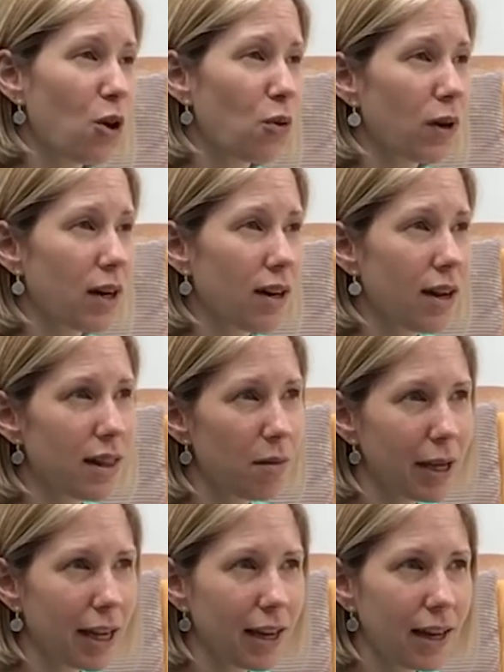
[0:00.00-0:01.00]
where at the
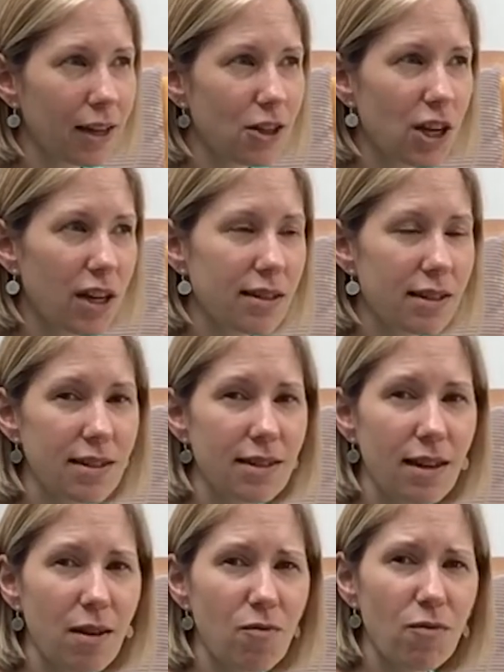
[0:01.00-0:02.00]
beginning a child
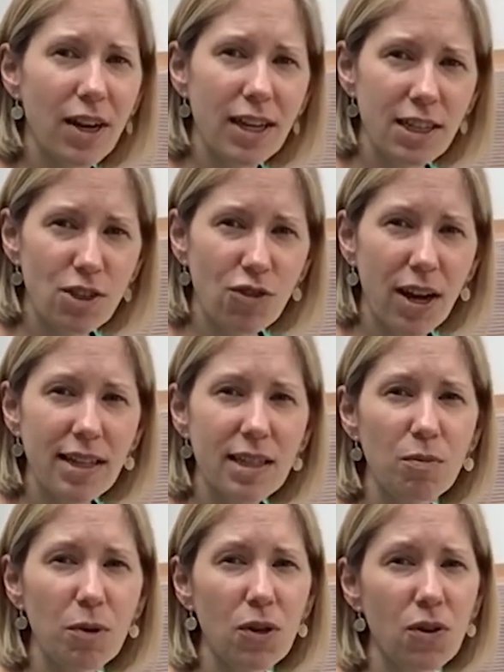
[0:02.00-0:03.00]
is very
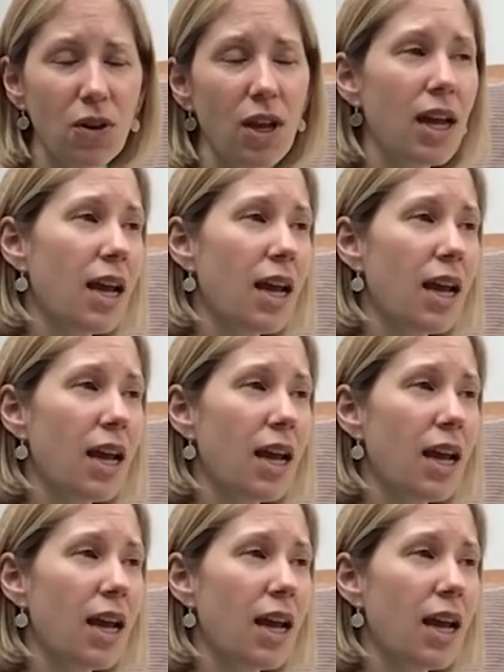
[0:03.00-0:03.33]
distractible,